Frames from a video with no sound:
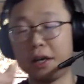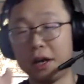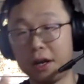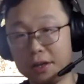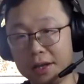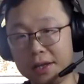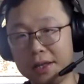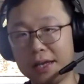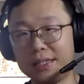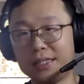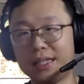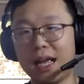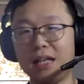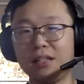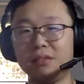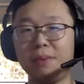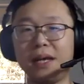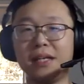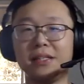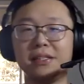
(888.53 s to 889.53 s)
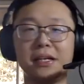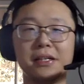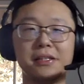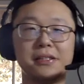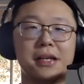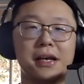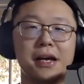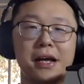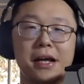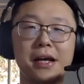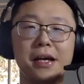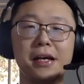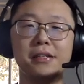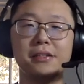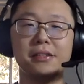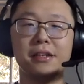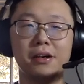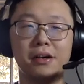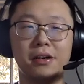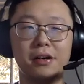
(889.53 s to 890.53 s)
continuous state spaces.
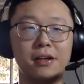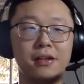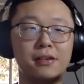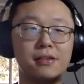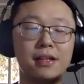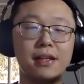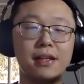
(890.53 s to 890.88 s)
So